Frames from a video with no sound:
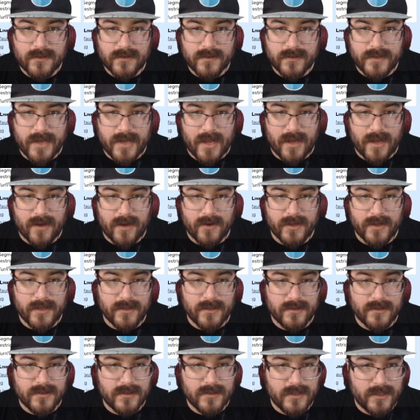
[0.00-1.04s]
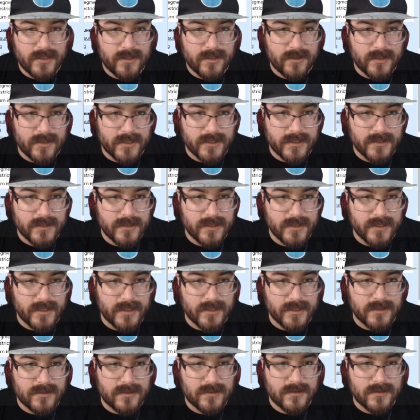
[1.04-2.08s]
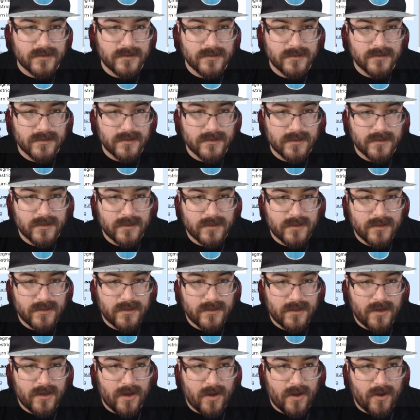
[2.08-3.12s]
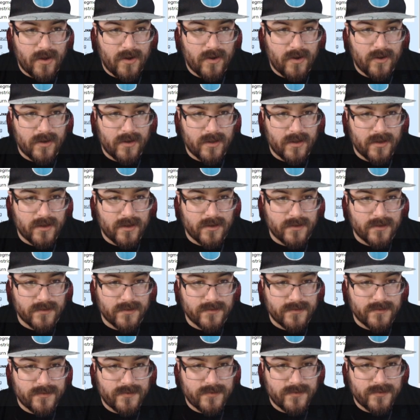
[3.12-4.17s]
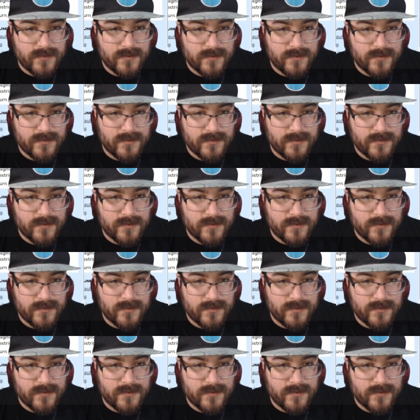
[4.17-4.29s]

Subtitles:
Now it literally deletes all of